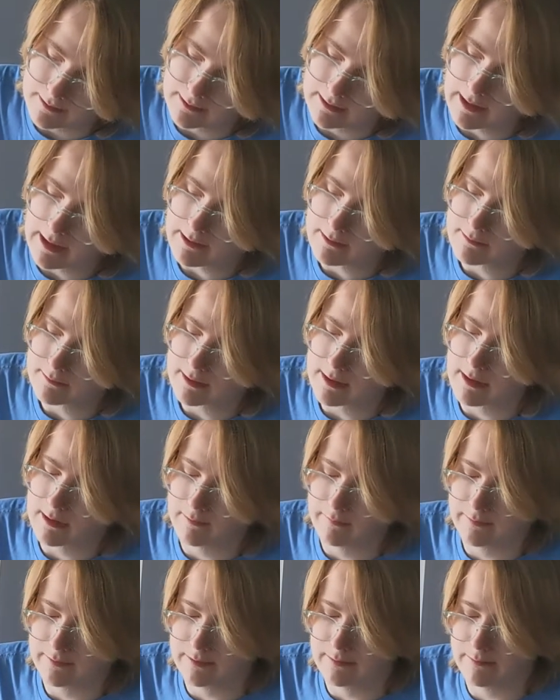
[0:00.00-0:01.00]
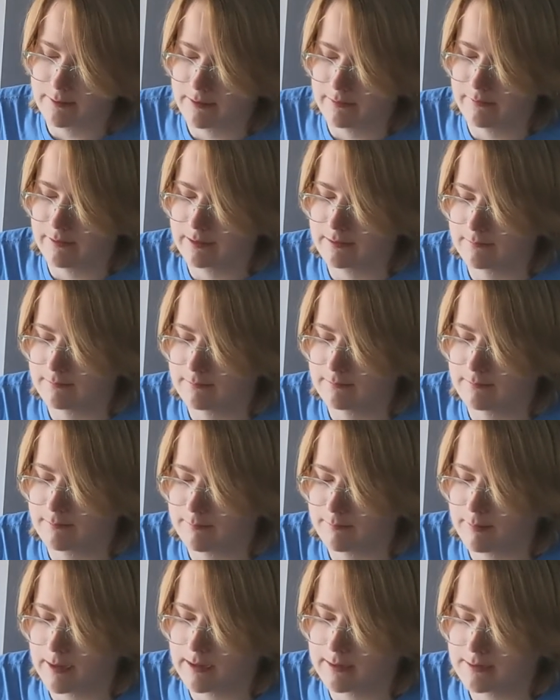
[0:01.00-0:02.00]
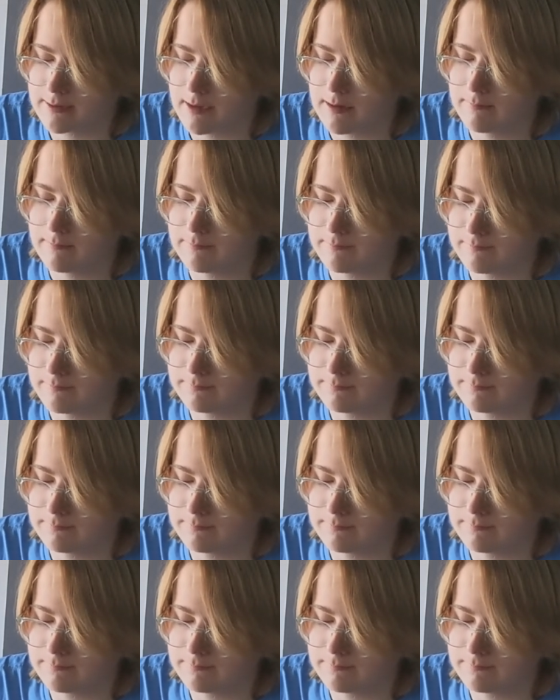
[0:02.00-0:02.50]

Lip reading: Yeah, I don't care if it's a perfect paint job.